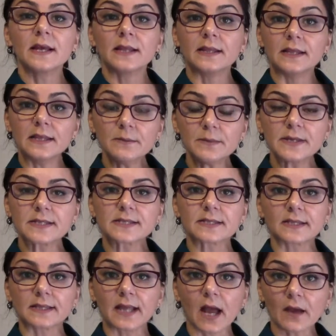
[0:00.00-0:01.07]
limits the
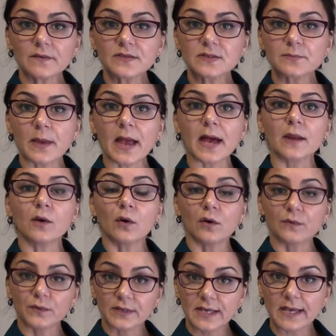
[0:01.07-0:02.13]
lifespan
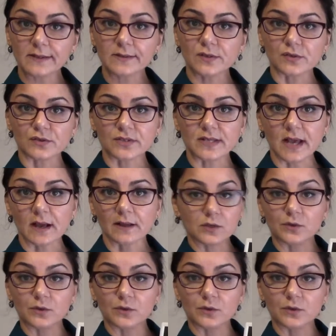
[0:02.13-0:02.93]
of a cancer cell.